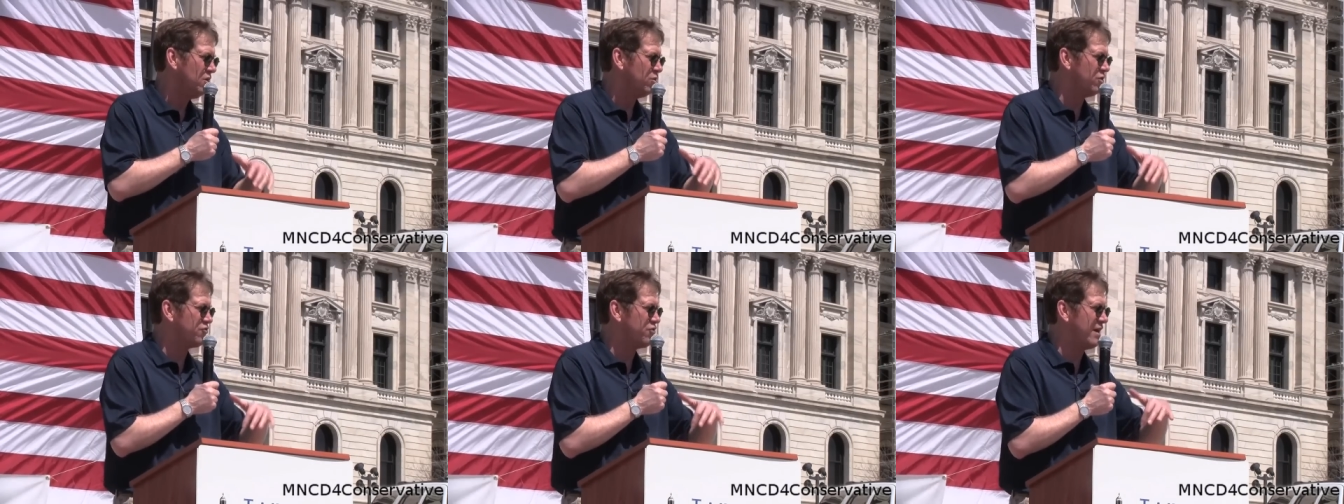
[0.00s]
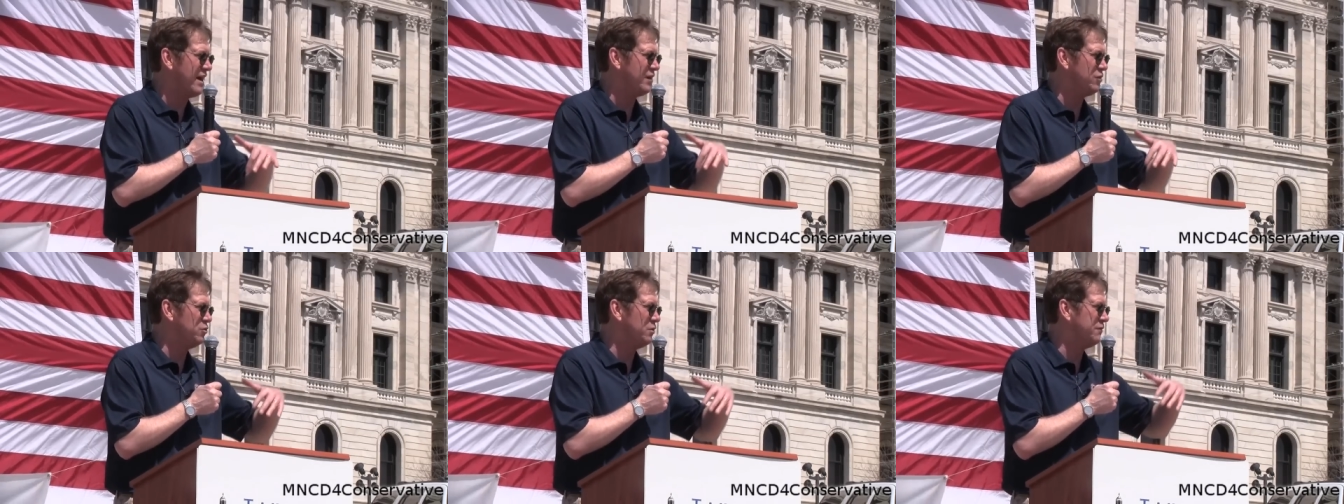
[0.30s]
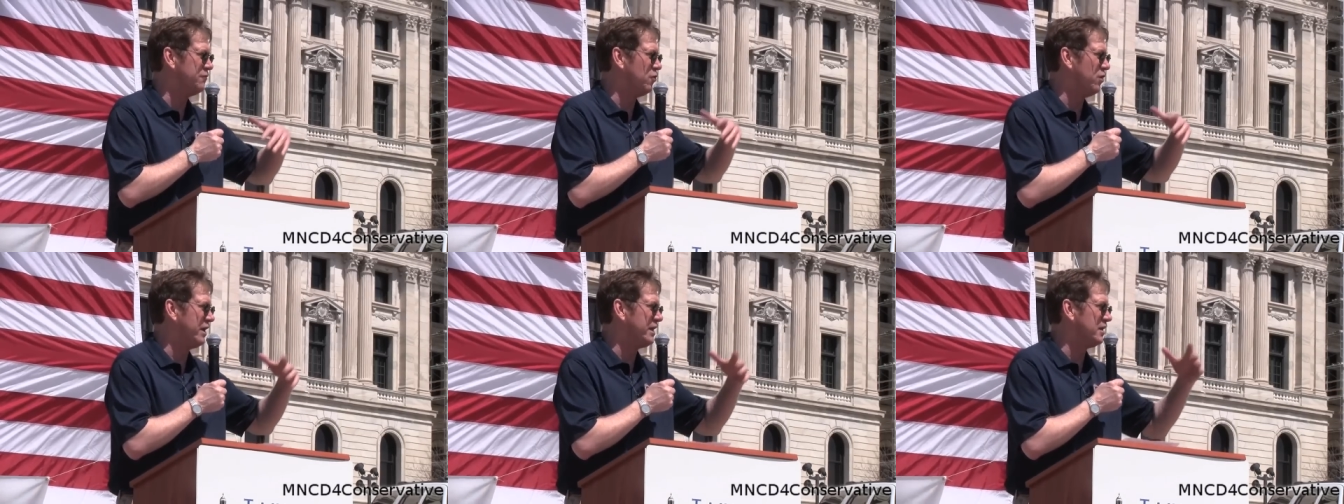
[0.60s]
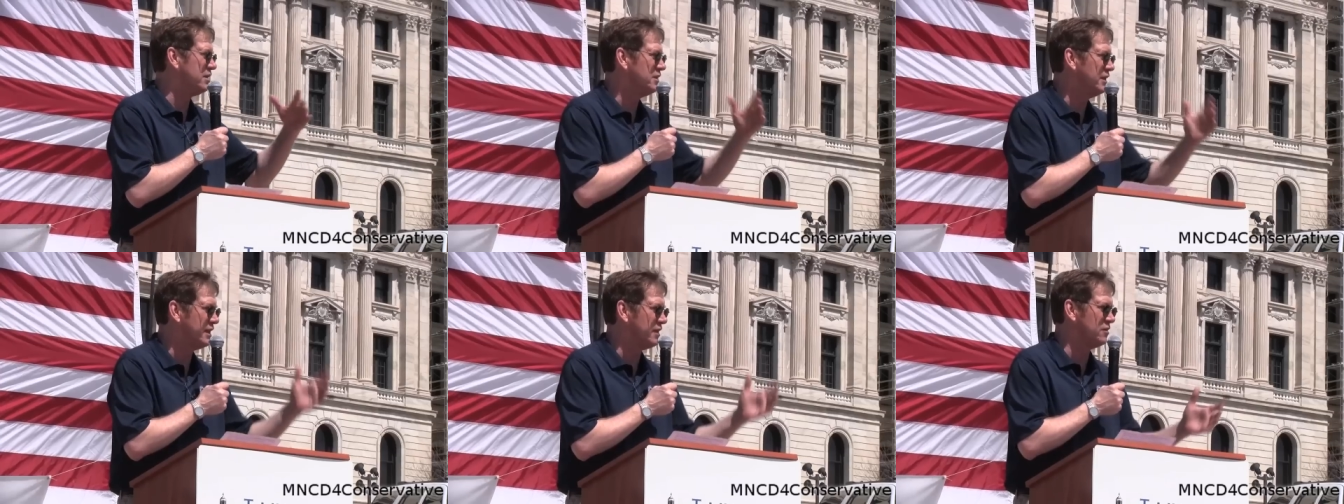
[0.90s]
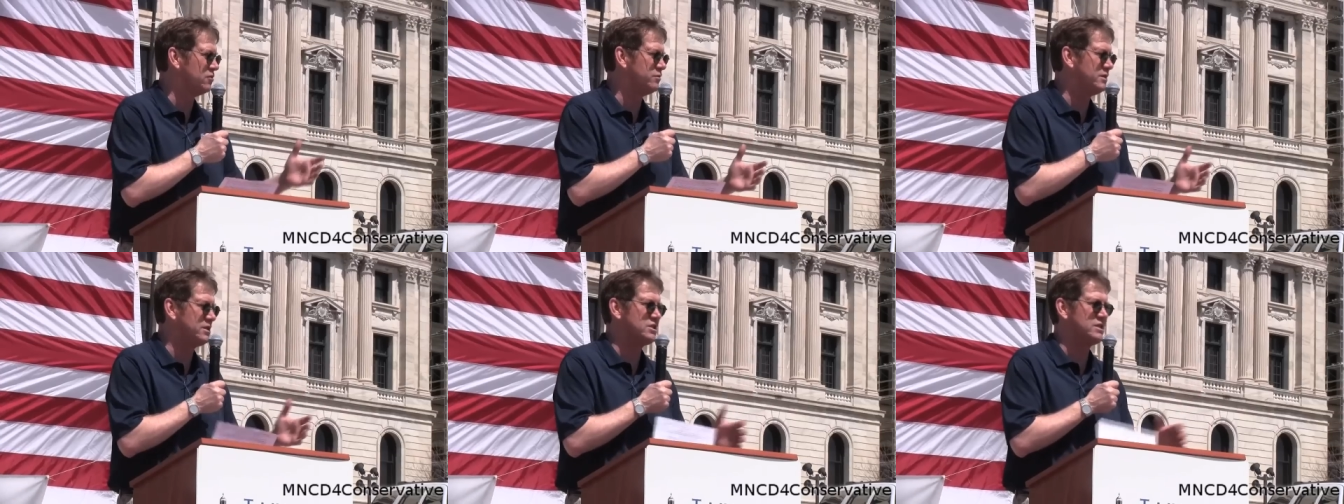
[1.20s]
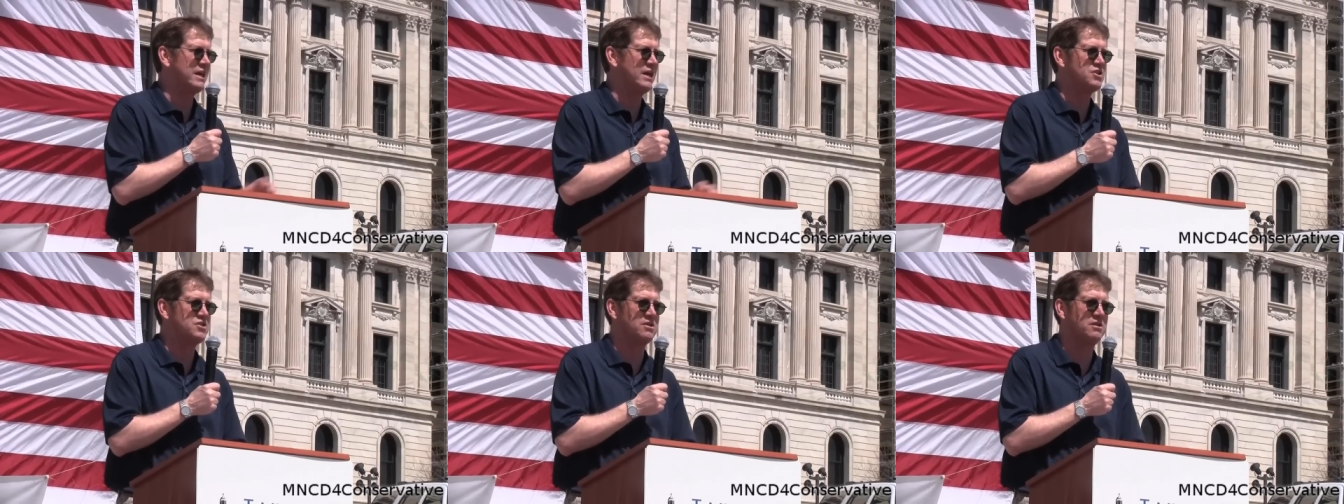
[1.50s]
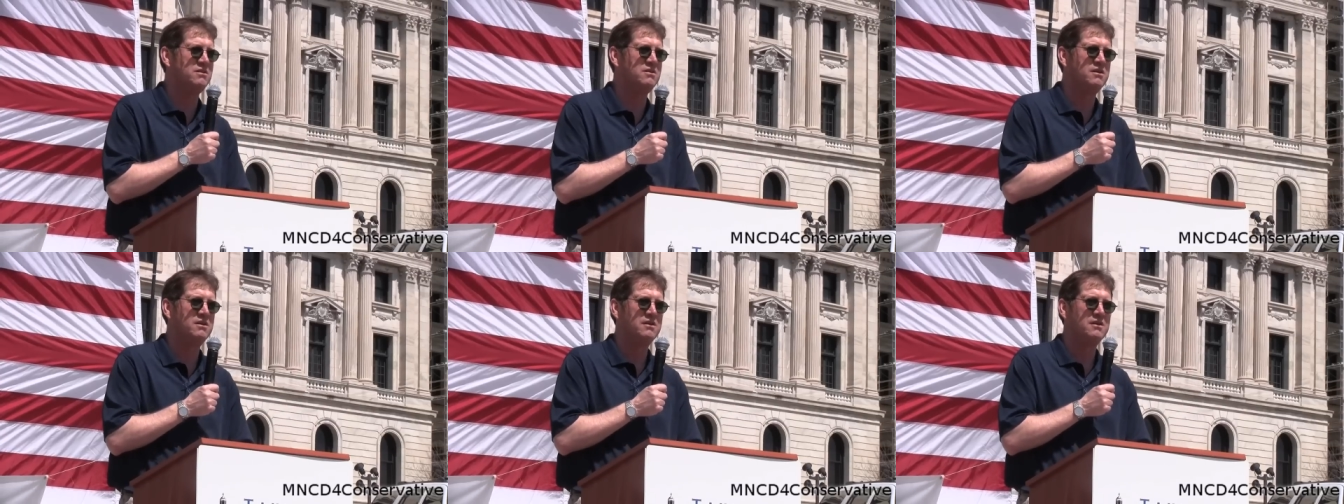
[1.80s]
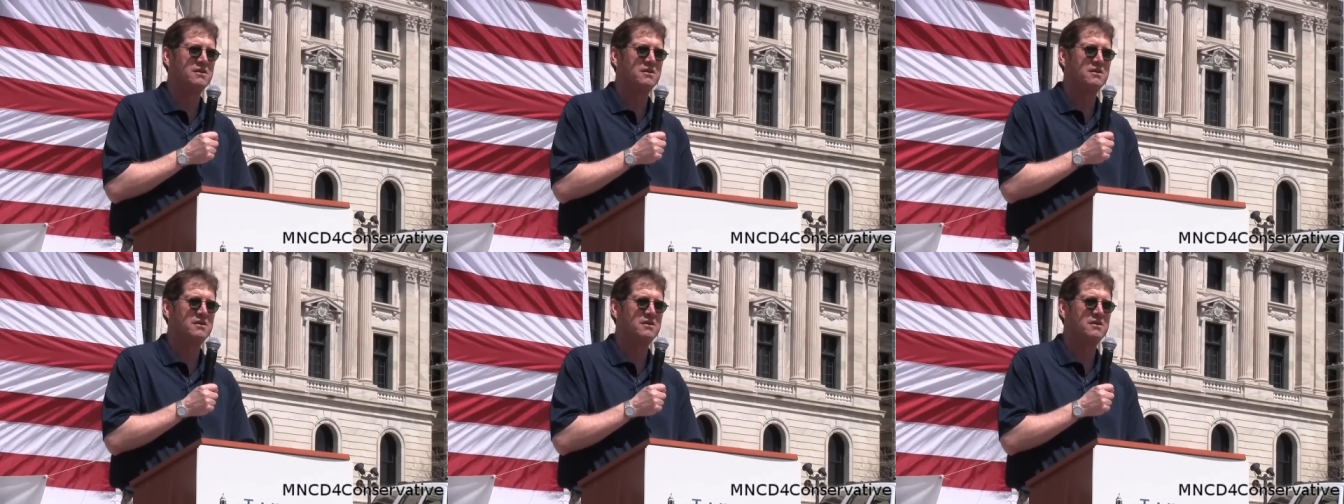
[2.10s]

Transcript: We're trying to avoid a little recession